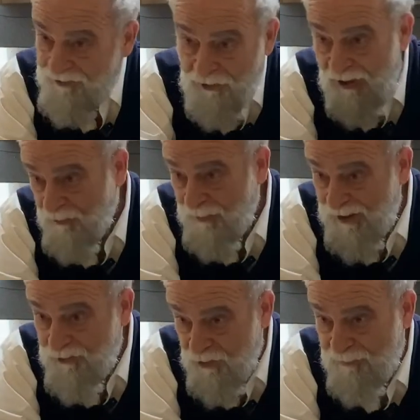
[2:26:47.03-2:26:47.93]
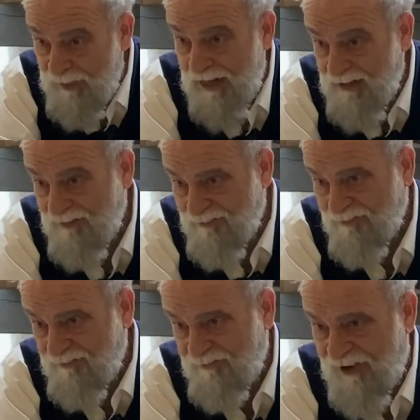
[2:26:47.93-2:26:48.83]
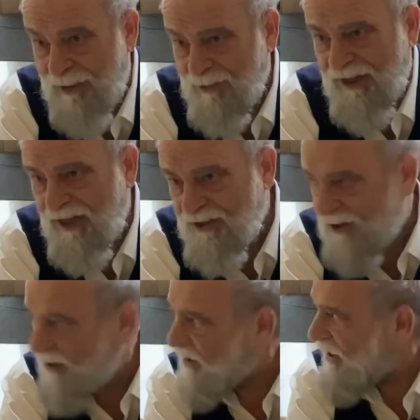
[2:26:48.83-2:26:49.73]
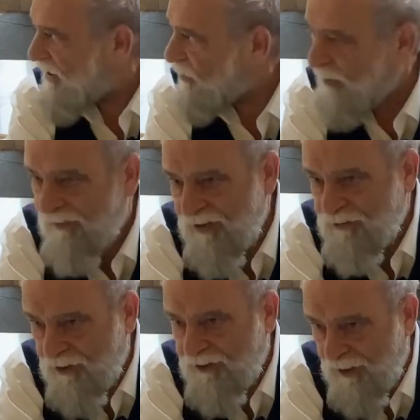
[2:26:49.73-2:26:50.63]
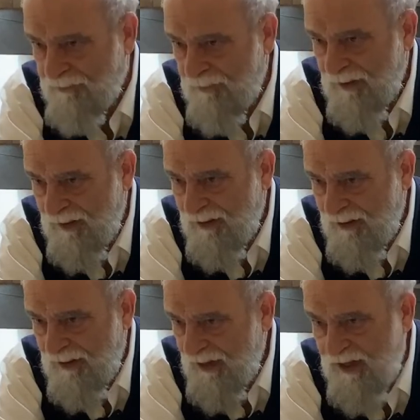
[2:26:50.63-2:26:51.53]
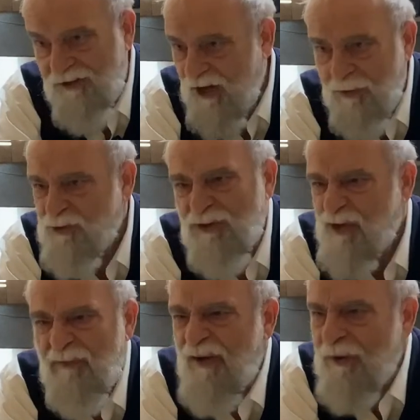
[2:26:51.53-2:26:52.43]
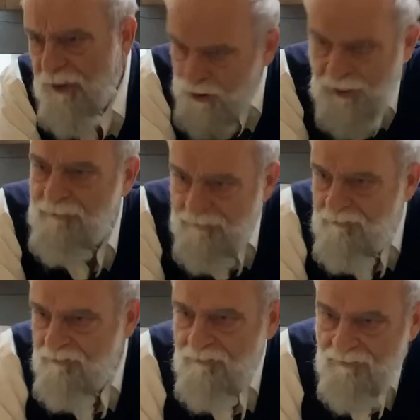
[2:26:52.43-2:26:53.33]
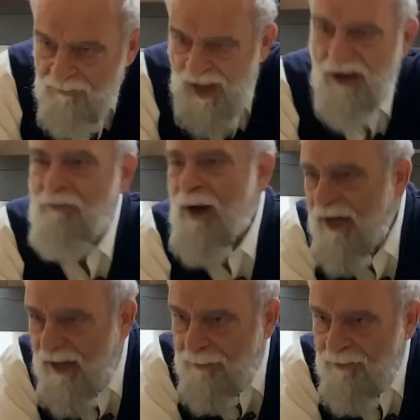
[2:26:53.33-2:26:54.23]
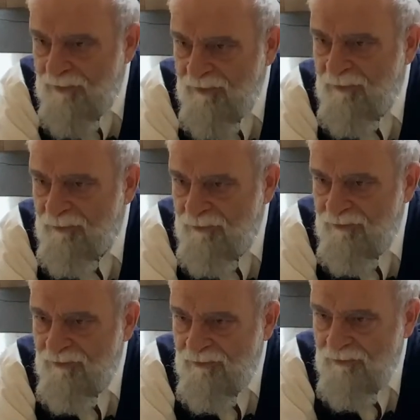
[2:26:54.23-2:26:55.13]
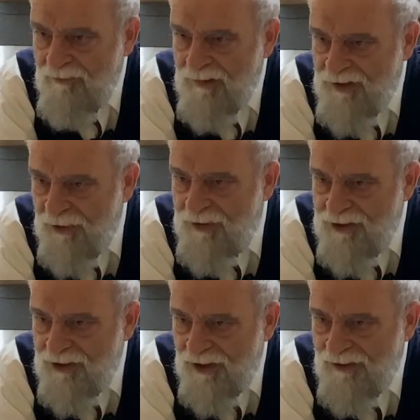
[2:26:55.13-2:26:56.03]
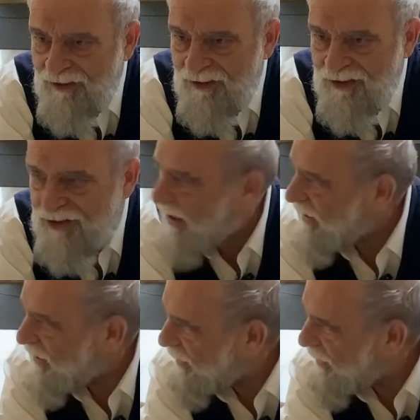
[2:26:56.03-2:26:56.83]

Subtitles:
thought that when he took my family into where he took them, he thought he was doing something very good. I read him. Seriously, studied